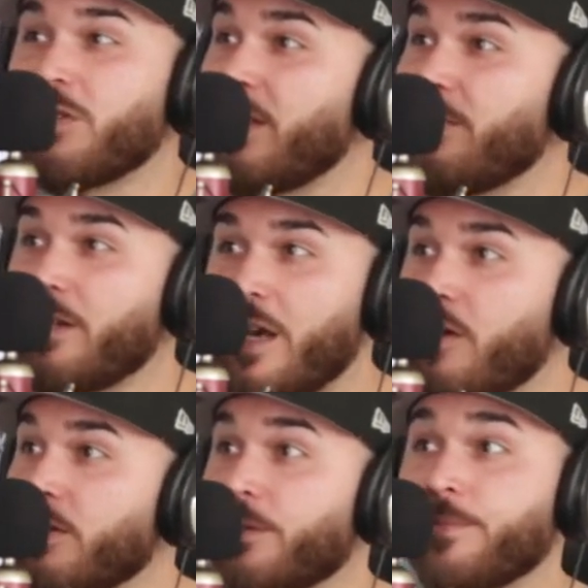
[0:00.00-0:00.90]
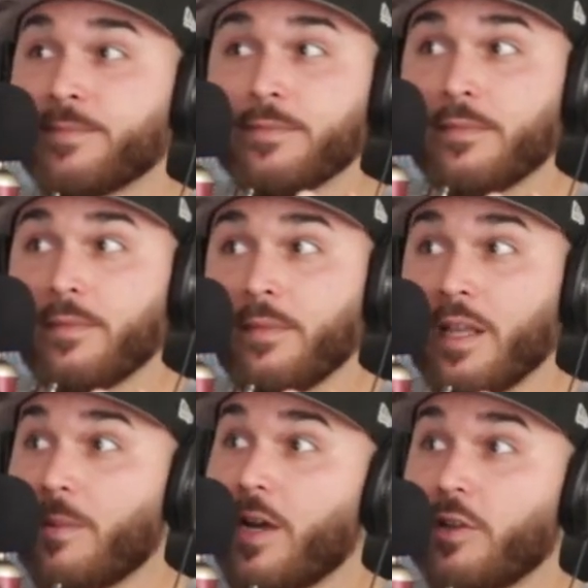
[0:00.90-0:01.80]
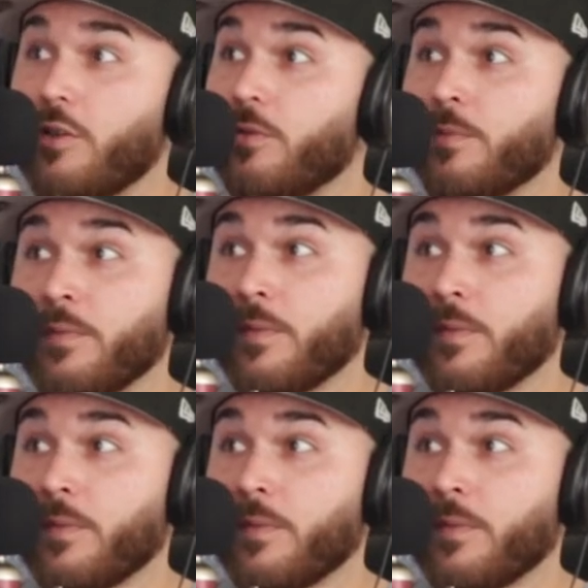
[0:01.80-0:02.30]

was even held Facts. about you.